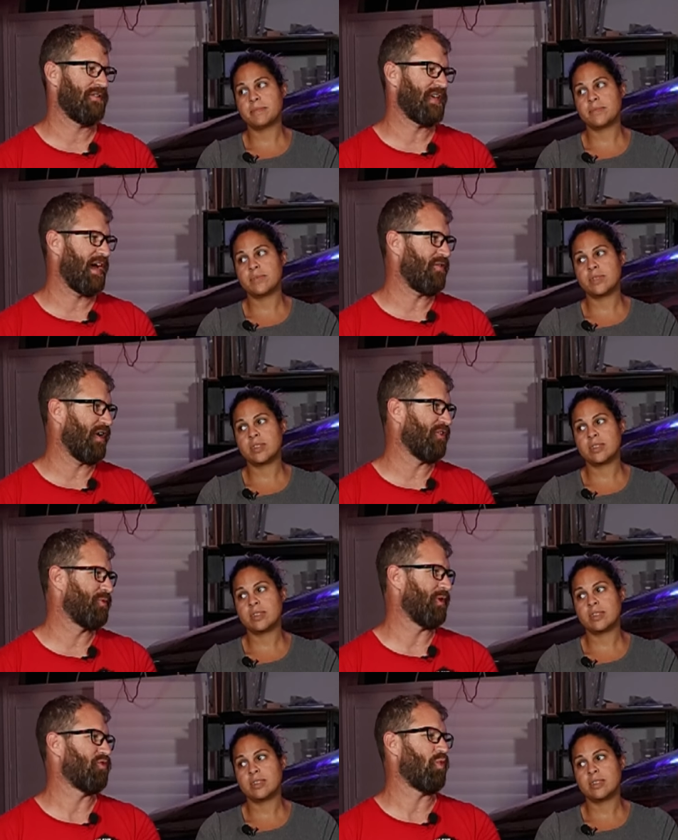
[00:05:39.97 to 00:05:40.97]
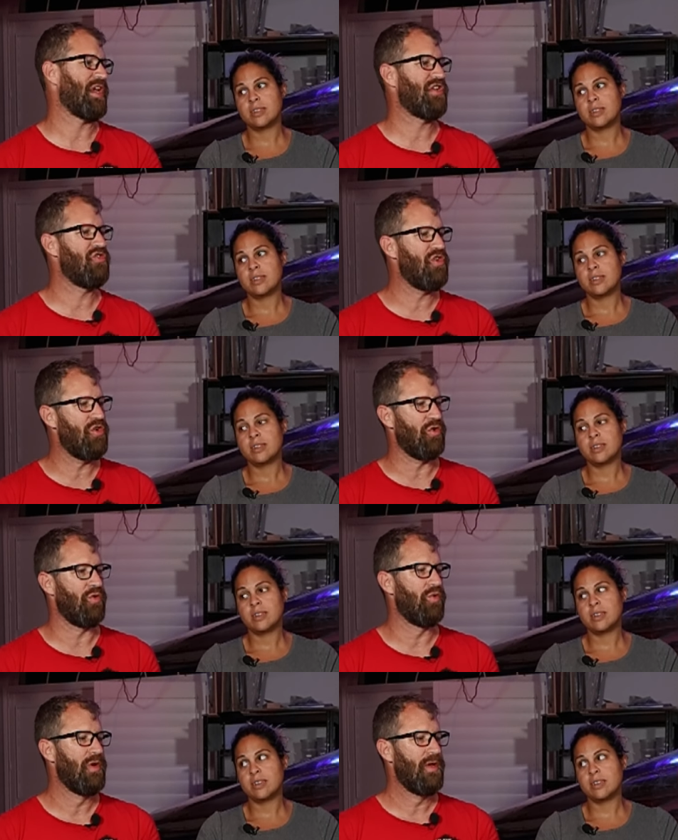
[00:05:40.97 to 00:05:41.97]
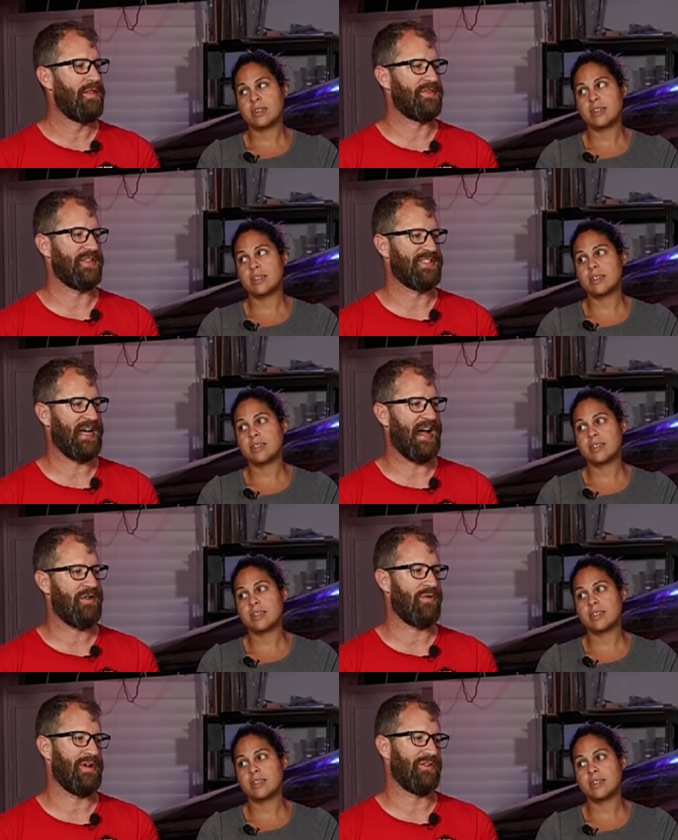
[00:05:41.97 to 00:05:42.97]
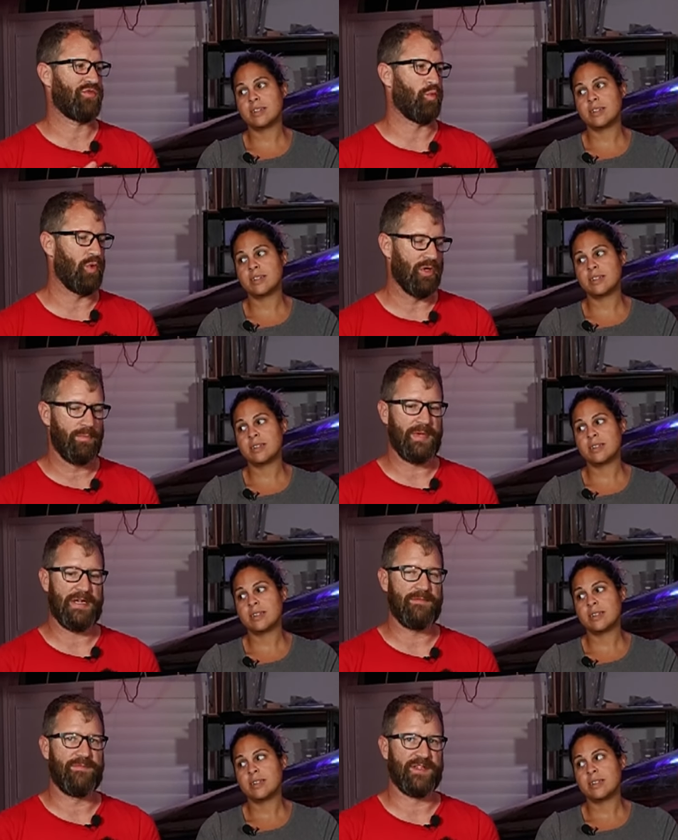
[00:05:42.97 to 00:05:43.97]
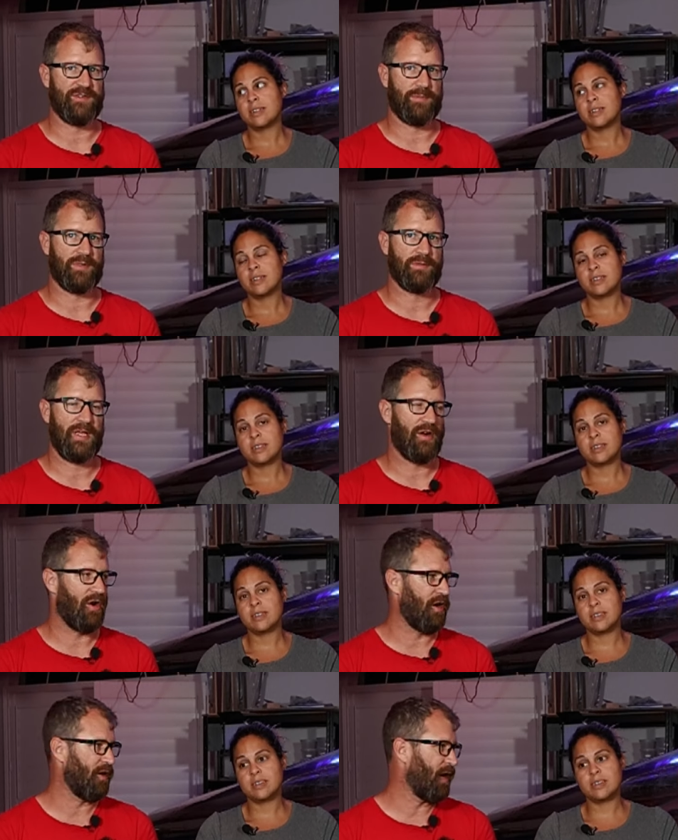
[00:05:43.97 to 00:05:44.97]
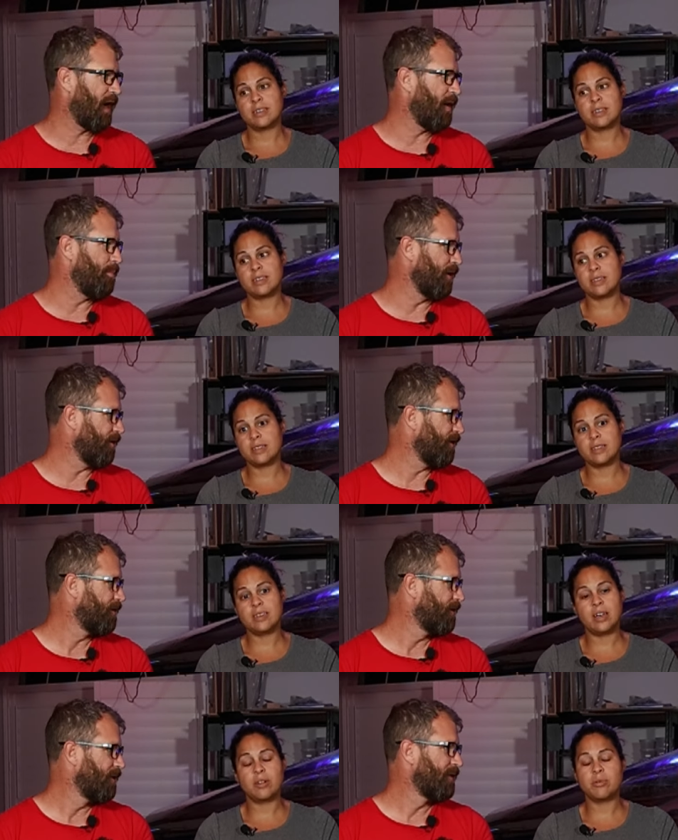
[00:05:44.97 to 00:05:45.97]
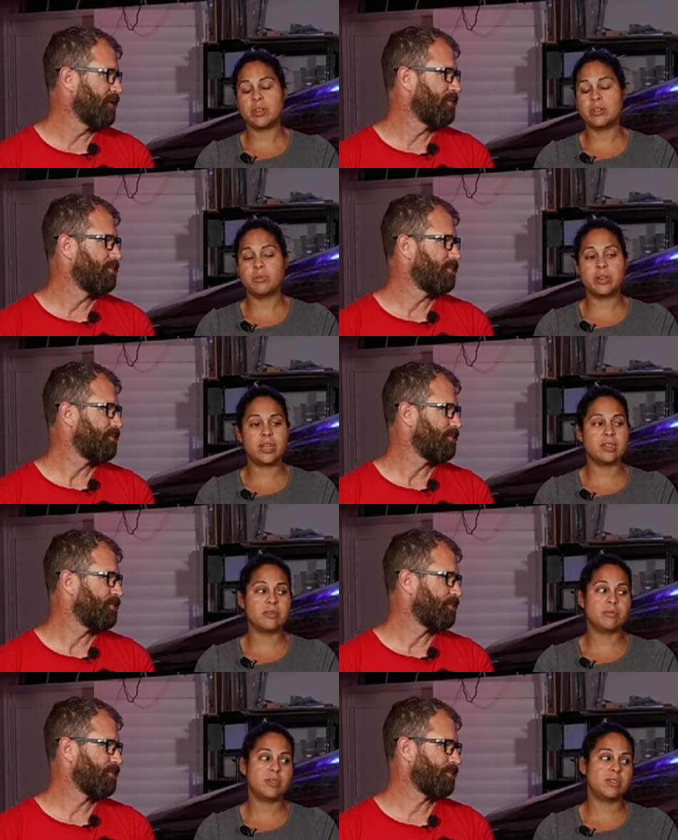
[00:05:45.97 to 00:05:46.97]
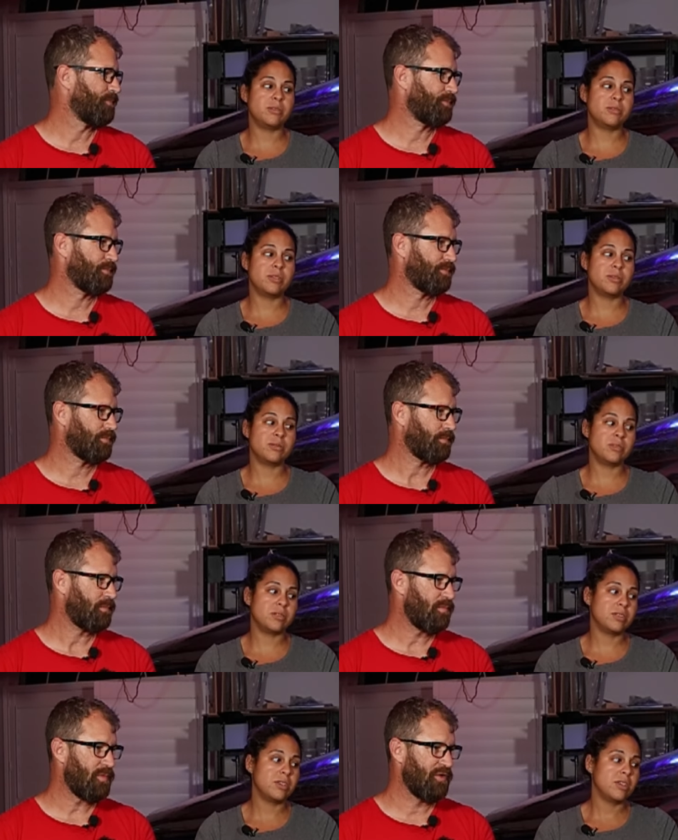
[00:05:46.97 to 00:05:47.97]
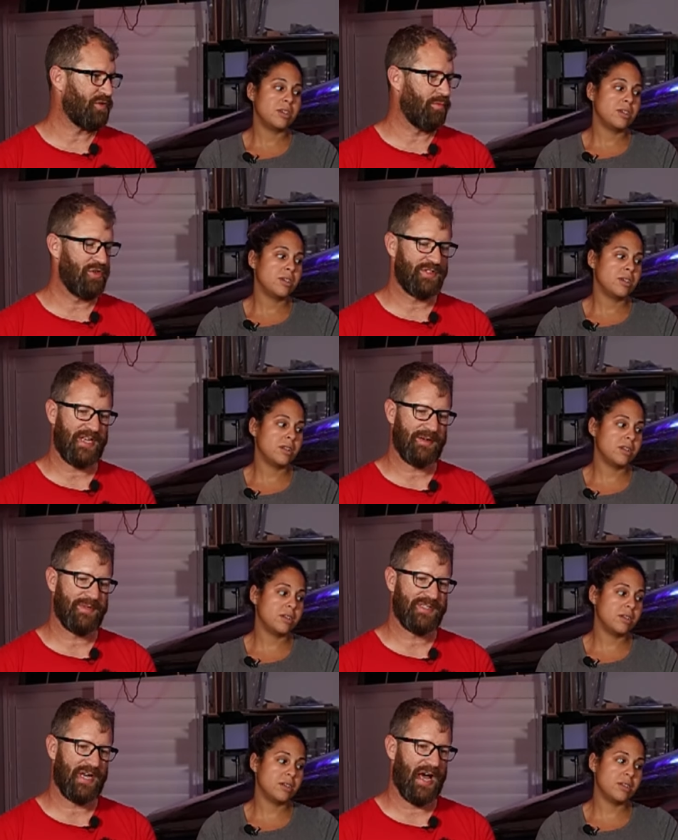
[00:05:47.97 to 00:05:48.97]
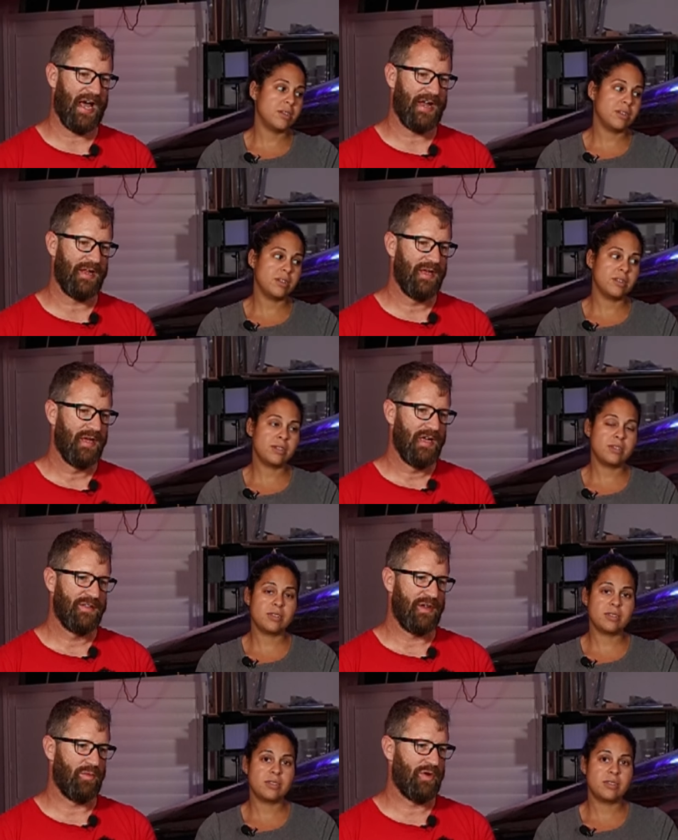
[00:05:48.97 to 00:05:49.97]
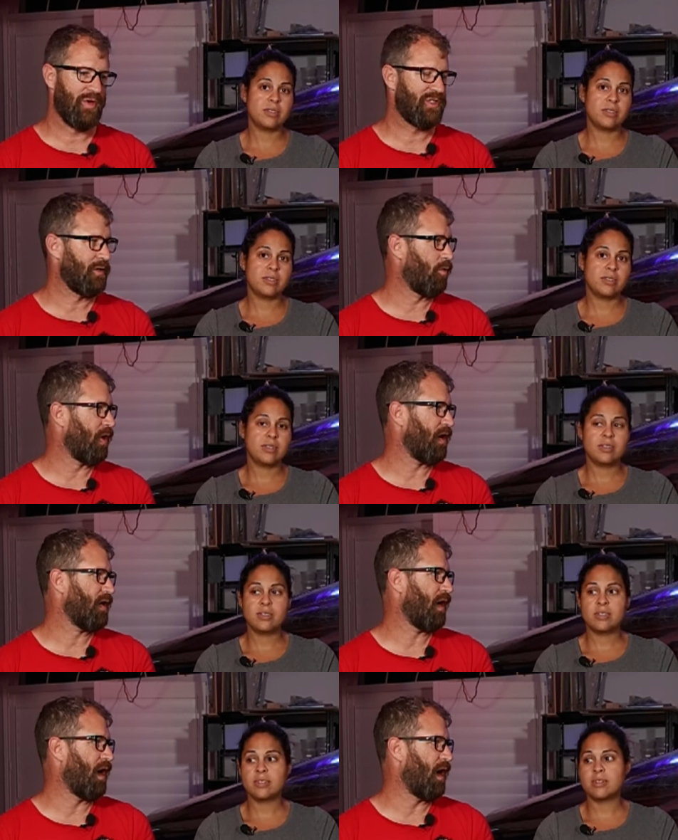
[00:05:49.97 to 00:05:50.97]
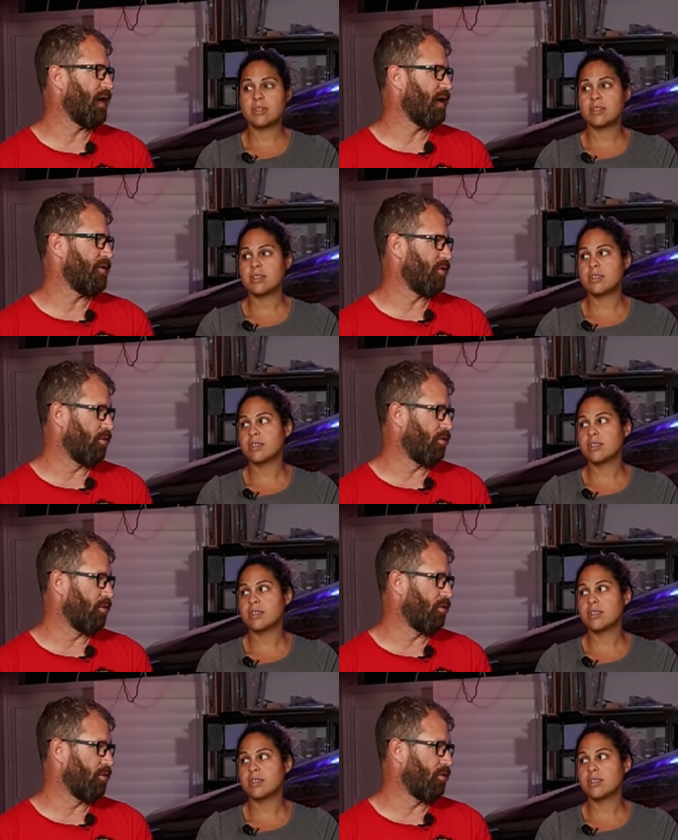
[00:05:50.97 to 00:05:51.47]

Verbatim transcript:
Speaker 1: side rails? Because we knew that the side rails will be visible in our uh, build.
Speaker 2: Yeah, we knew we had to redo those.
Speaker 1: So we just set them aside then we went to work on the